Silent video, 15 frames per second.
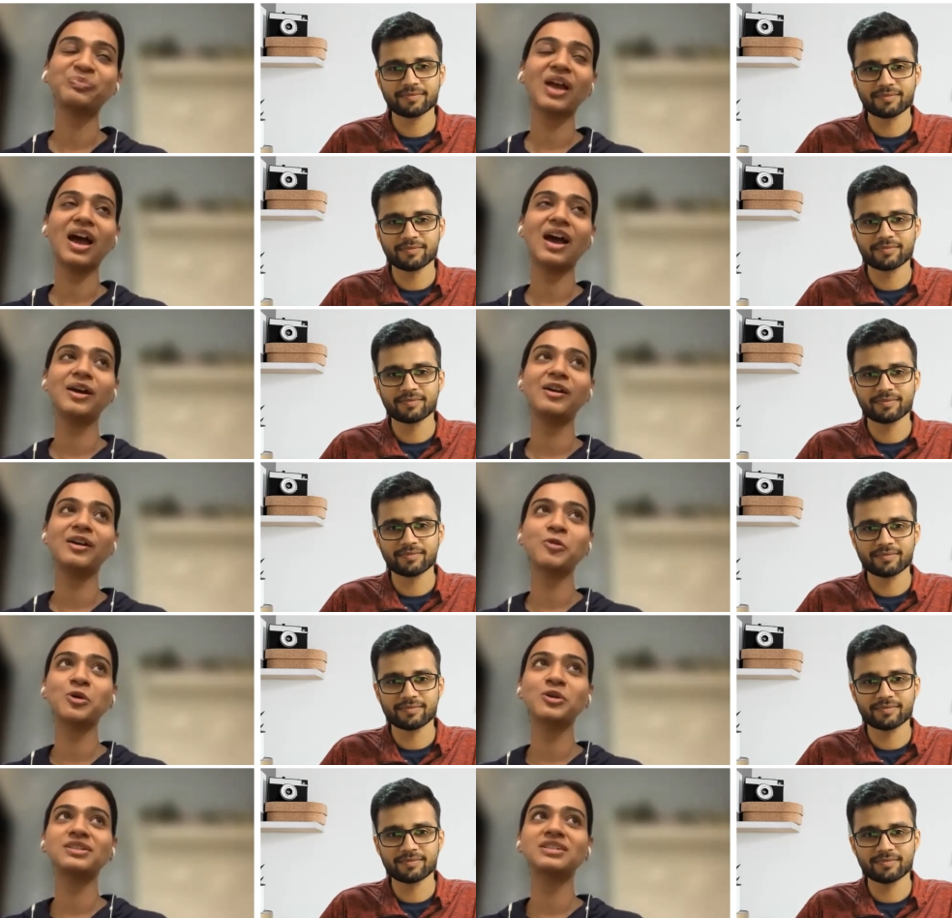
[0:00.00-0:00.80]
Speaker 1: I
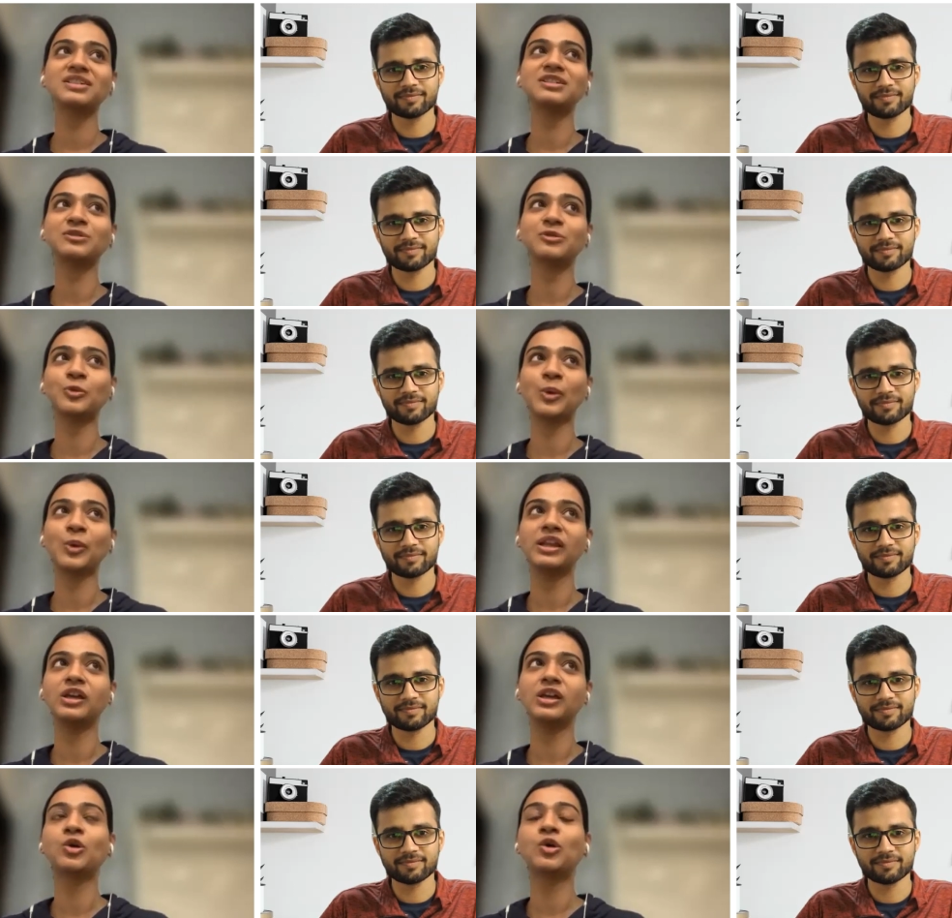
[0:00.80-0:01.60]
wasn't
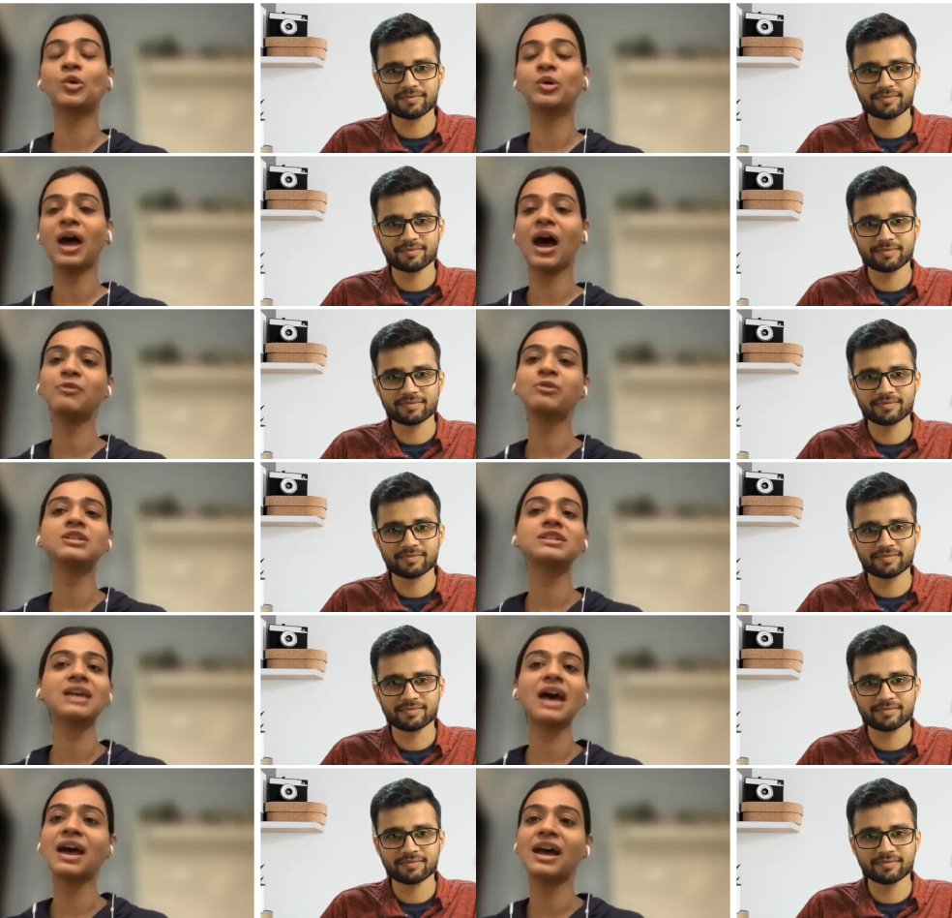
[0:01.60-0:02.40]
very good.
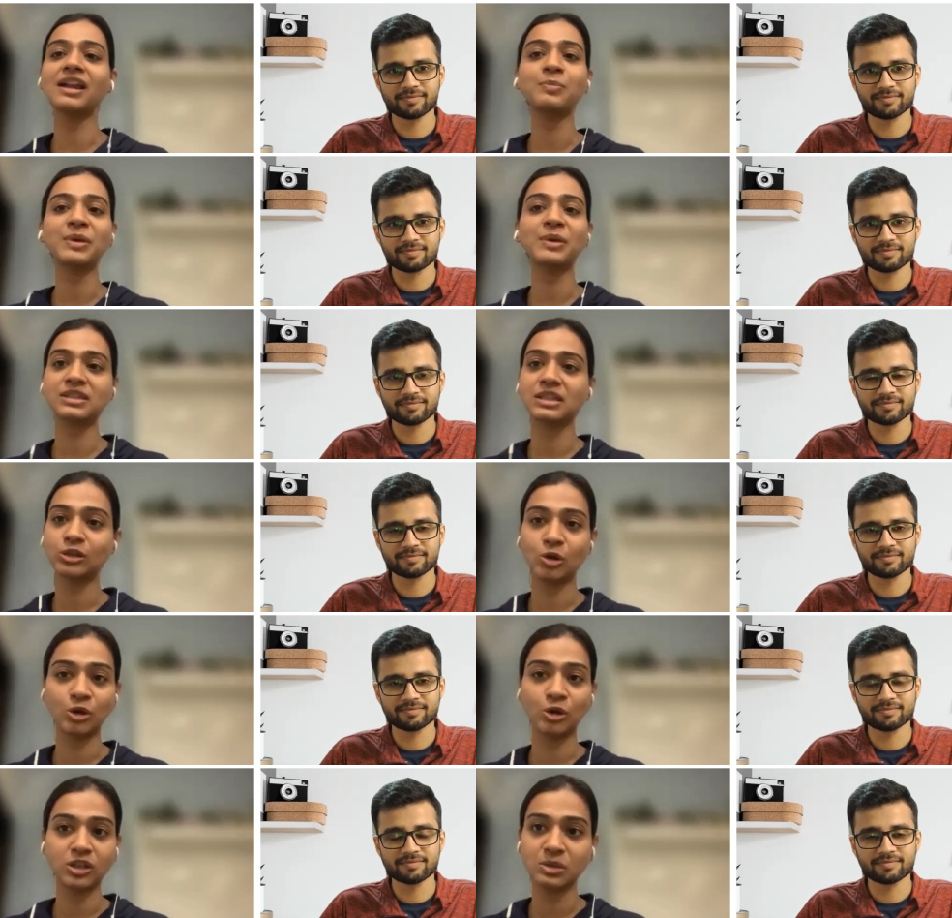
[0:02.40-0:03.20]
I had a basic
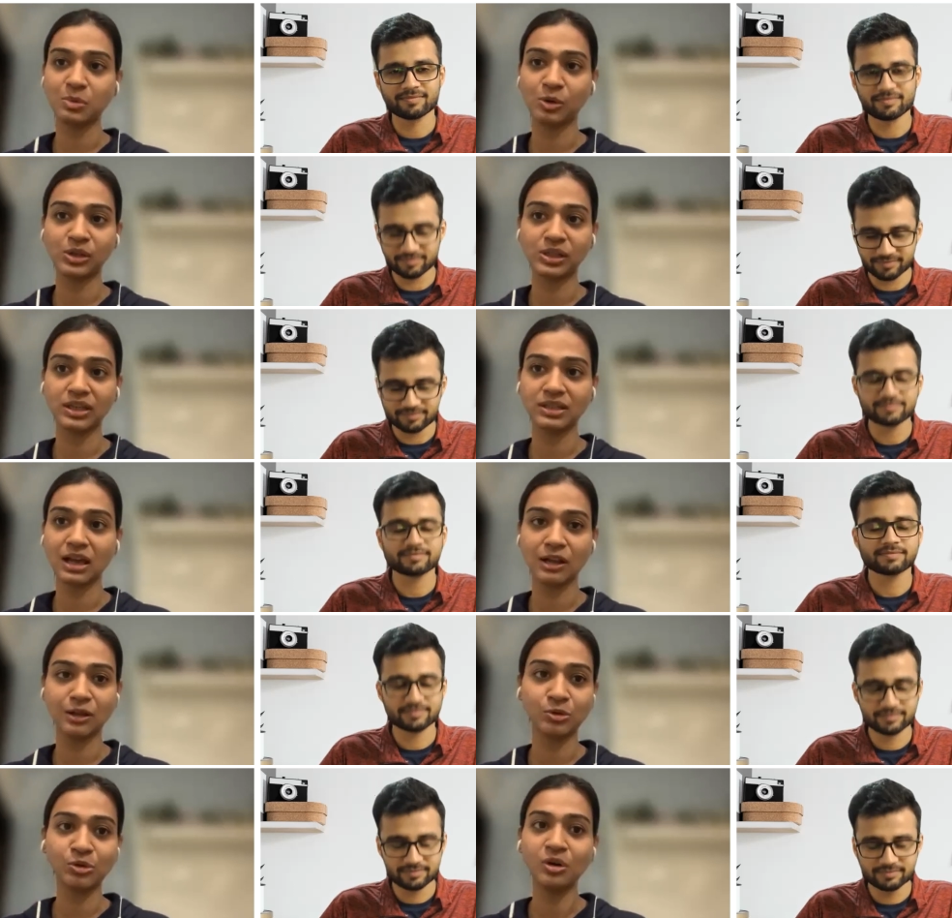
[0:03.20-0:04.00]
knowledge about DS
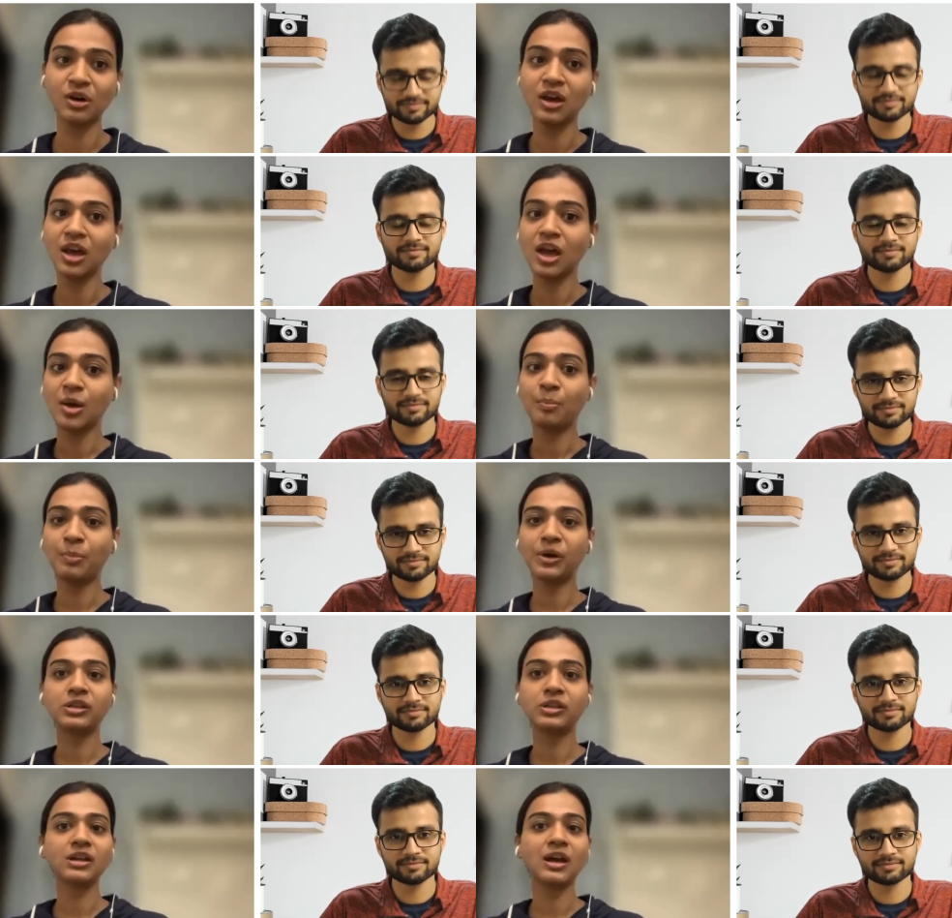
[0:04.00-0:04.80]
Algo,
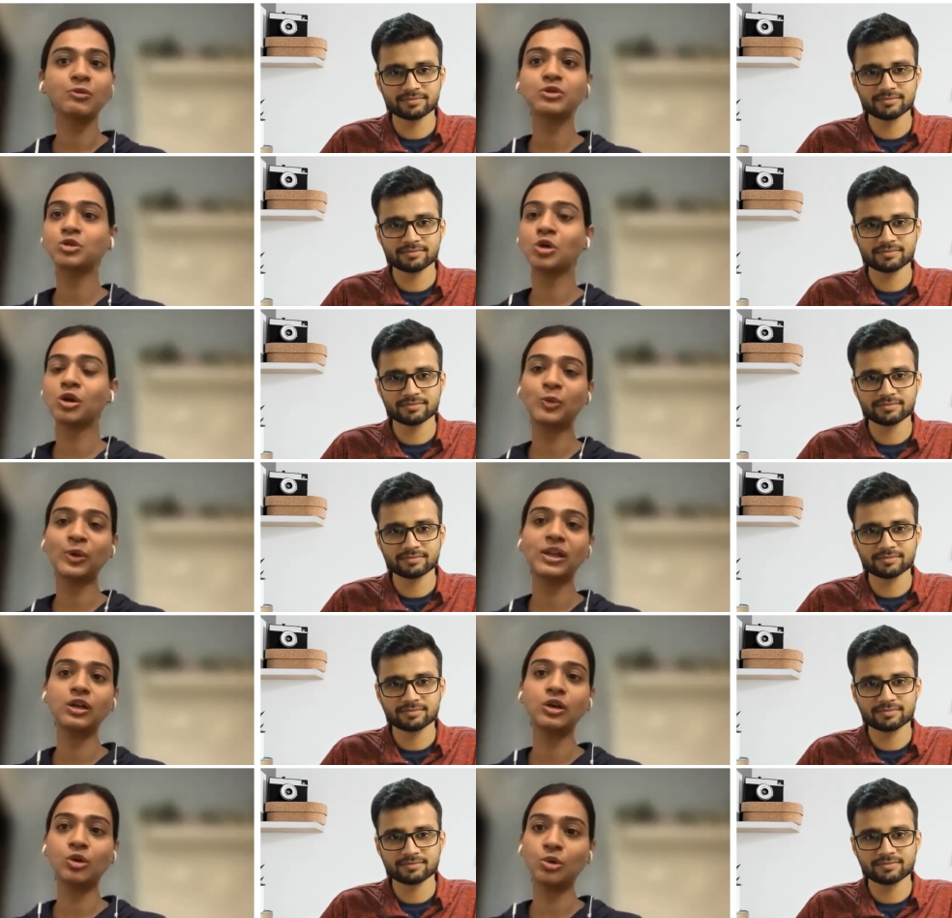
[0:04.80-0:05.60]
but I was not
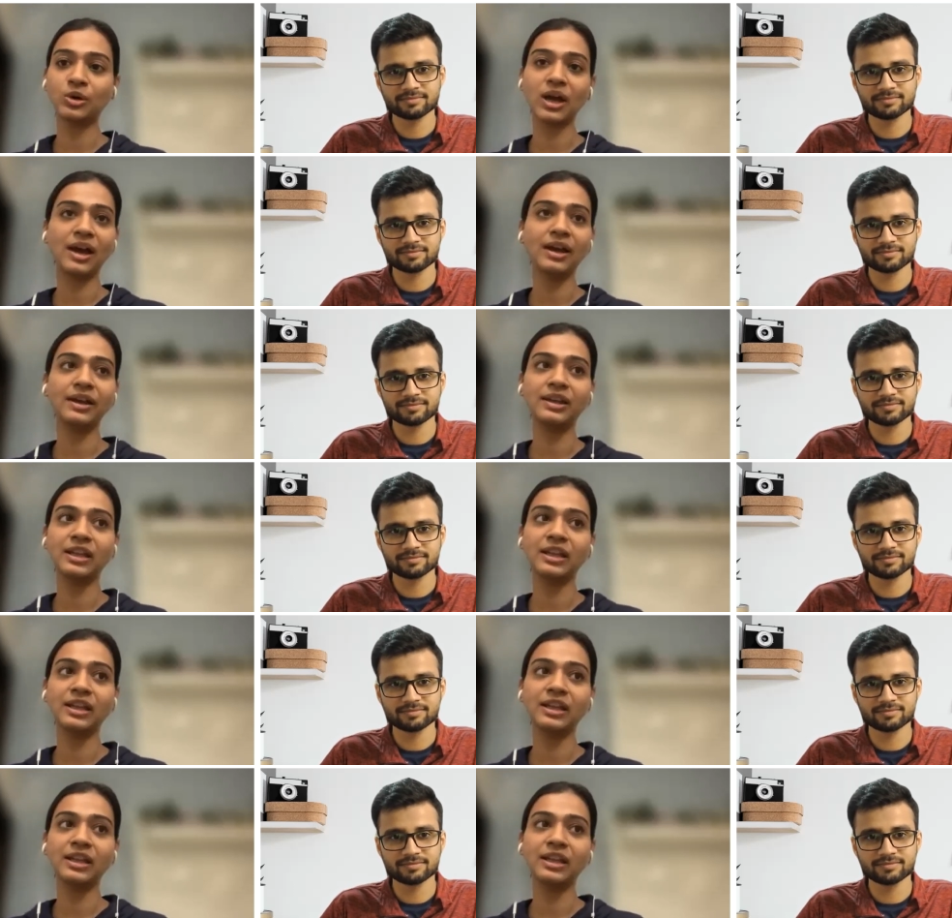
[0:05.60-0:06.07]
very good. I